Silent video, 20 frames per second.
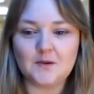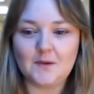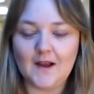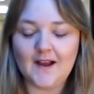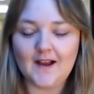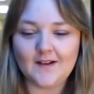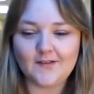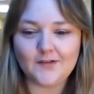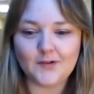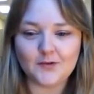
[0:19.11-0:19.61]
You
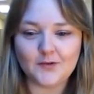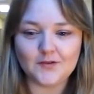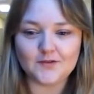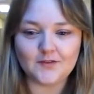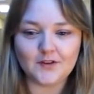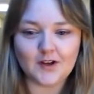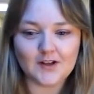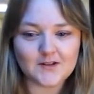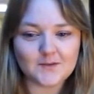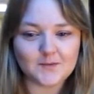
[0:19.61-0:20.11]
have your
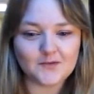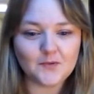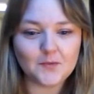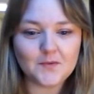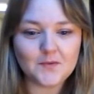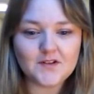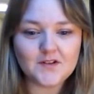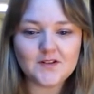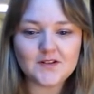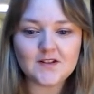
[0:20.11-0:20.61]
device
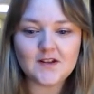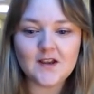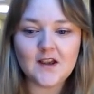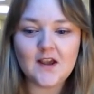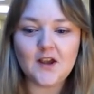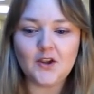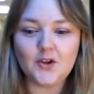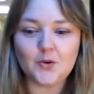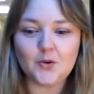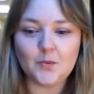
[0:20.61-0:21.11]
performance,
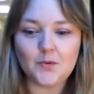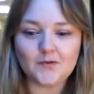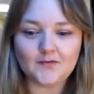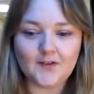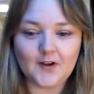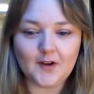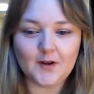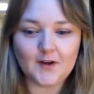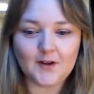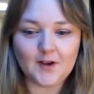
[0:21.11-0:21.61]
your
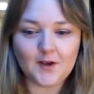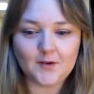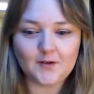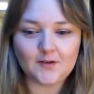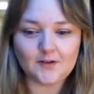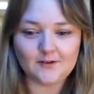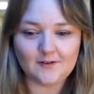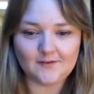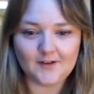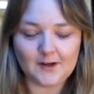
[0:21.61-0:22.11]

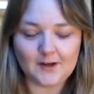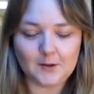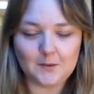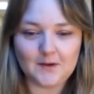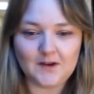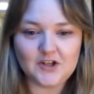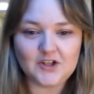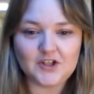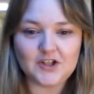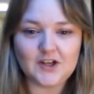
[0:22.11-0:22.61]
portfolio, your
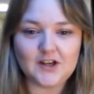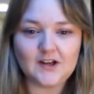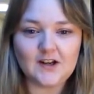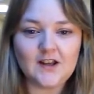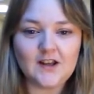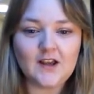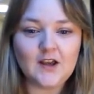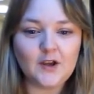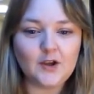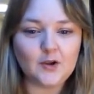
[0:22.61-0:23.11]
evaluation,
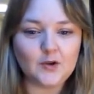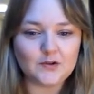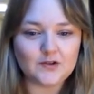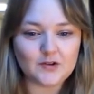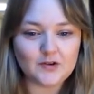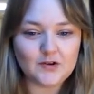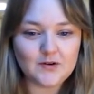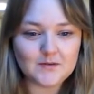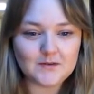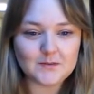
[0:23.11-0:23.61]
your
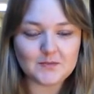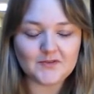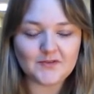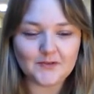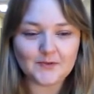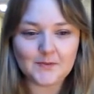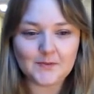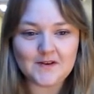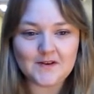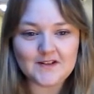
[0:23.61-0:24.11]
scripted
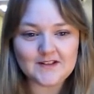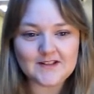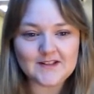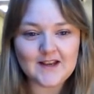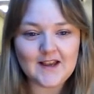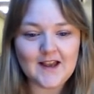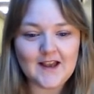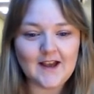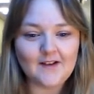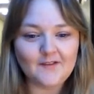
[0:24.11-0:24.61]
performance,
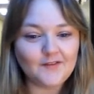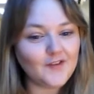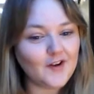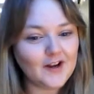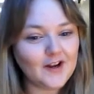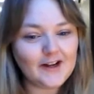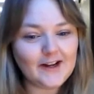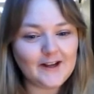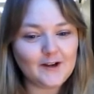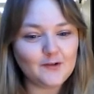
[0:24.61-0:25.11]
and
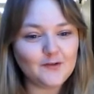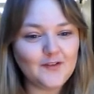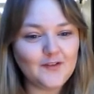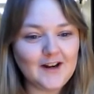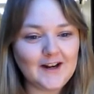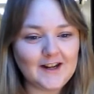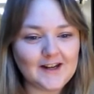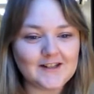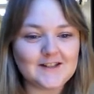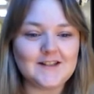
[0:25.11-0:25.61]
finally your
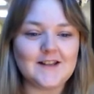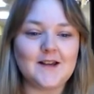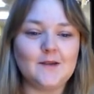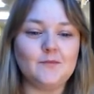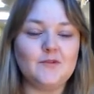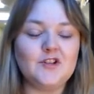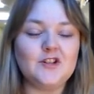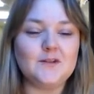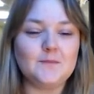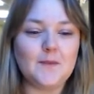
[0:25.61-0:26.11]
written
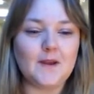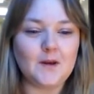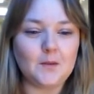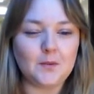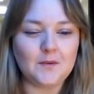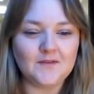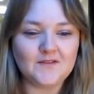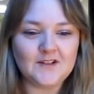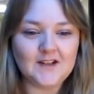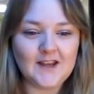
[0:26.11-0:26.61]
exam, which is made
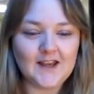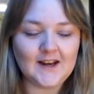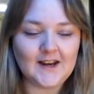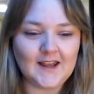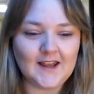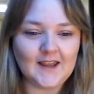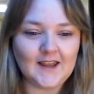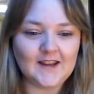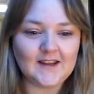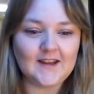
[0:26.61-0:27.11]
up of
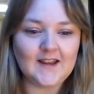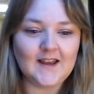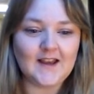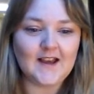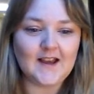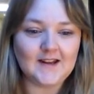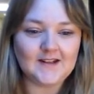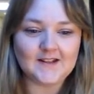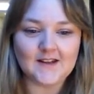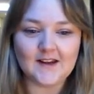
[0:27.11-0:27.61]
DNA
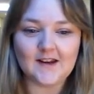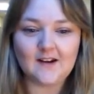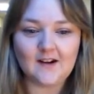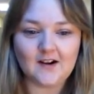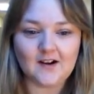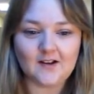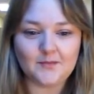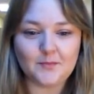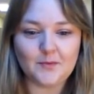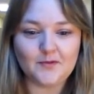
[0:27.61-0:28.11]
and a
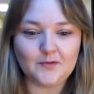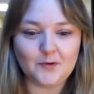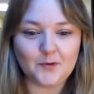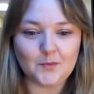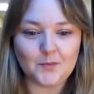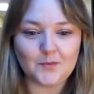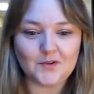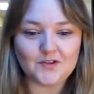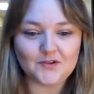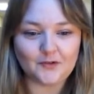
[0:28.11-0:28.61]
live
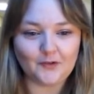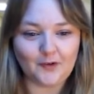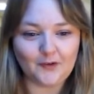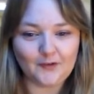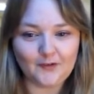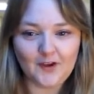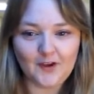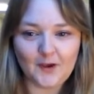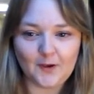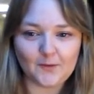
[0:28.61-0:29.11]
performance
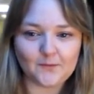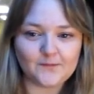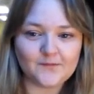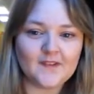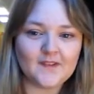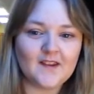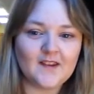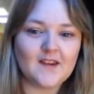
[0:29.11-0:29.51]
review.